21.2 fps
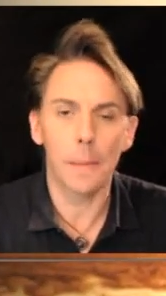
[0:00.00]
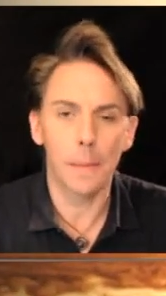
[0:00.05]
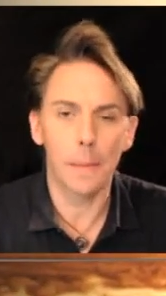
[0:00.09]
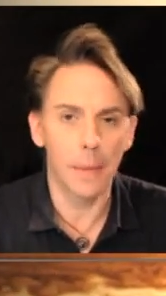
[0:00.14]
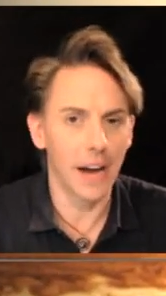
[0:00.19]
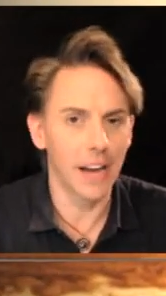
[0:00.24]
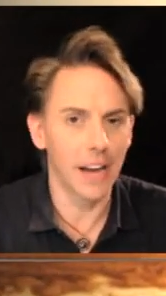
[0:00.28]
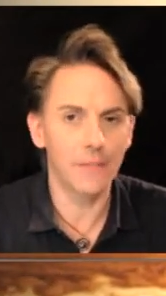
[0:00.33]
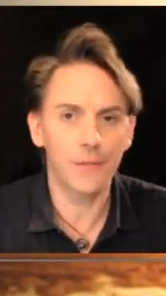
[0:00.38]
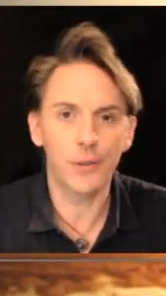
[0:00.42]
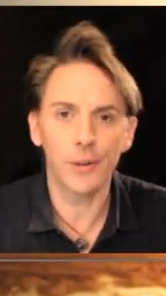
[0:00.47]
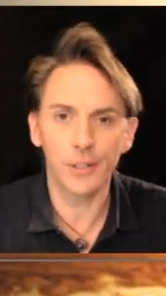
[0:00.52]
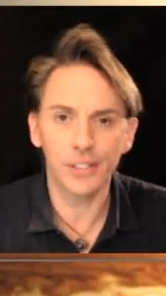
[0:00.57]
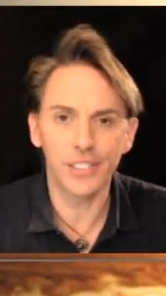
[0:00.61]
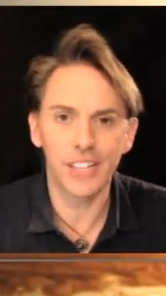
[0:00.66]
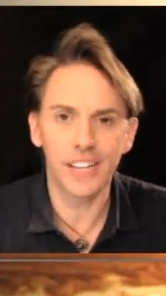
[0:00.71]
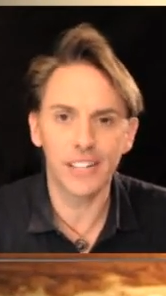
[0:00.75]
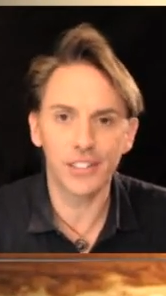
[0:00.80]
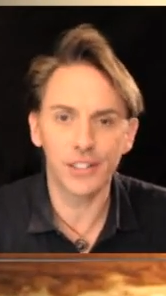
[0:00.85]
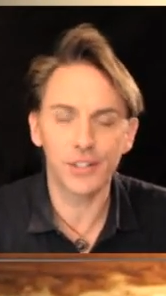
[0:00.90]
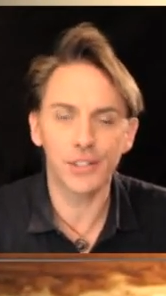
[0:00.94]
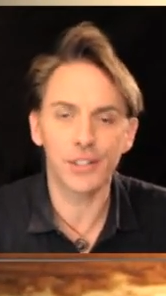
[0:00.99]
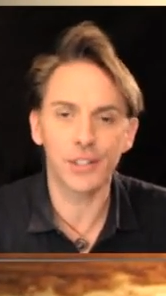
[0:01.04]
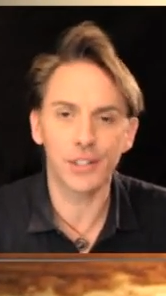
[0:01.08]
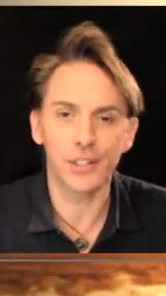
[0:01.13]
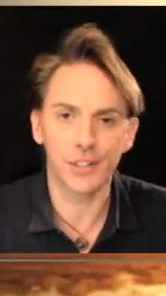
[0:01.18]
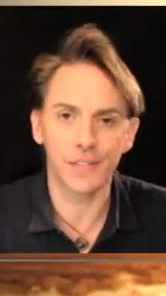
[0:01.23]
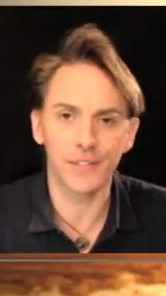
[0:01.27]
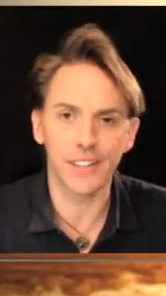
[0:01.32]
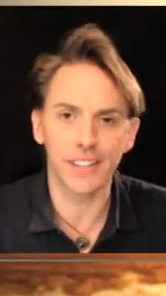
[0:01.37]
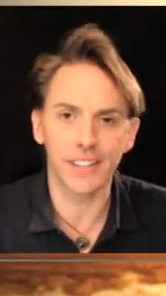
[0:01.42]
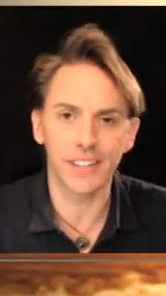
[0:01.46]
mindful attention to
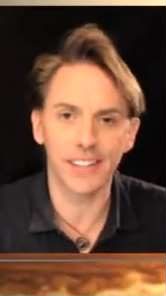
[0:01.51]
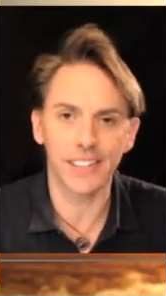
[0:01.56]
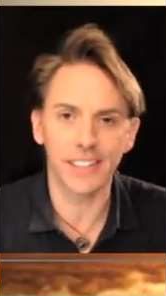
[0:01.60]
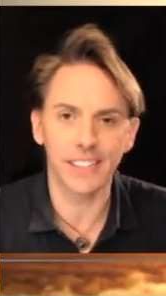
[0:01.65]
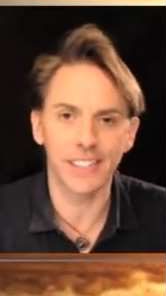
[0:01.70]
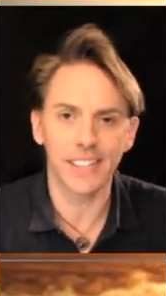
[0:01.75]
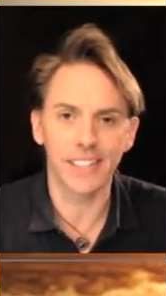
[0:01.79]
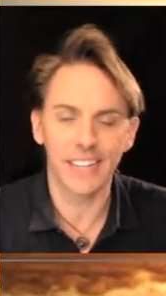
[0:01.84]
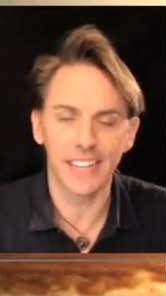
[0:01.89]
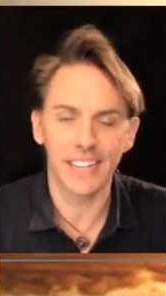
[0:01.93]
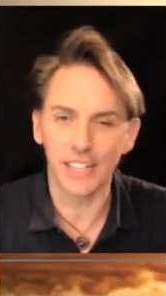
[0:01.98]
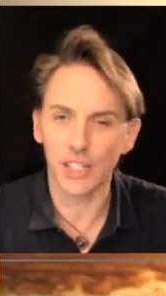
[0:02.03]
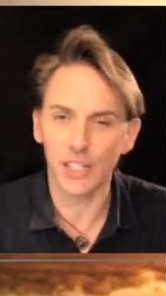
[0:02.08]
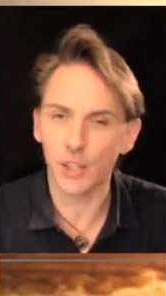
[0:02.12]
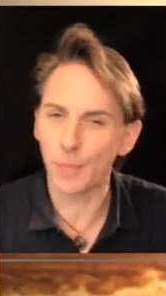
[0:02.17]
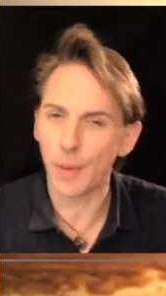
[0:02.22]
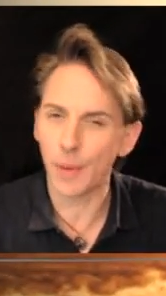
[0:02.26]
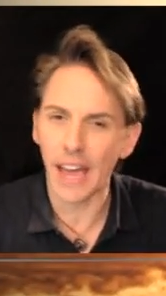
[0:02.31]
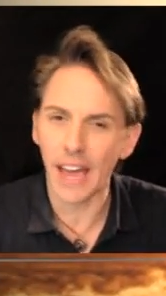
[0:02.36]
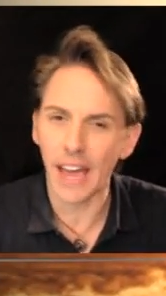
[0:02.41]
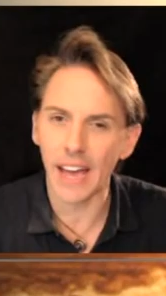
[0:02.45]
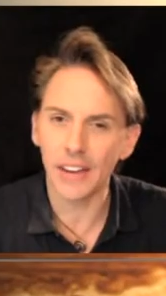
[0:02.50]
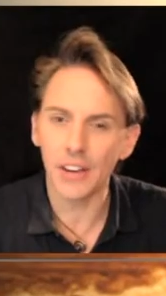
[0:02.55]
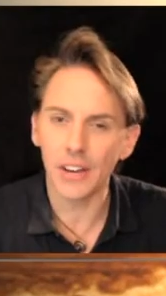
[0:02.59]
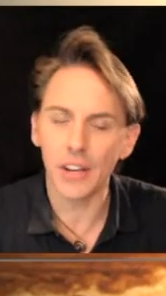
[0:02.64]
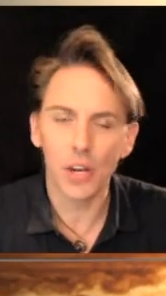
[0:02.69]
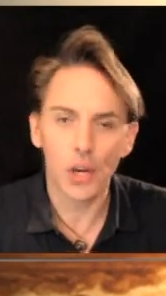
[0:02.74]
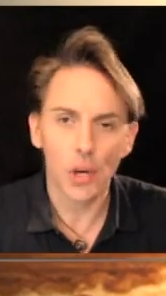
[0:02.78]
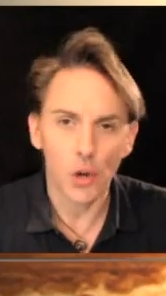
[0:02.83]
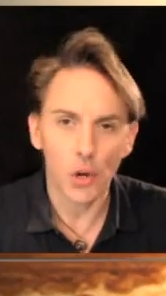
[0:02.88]
your feelings, expand,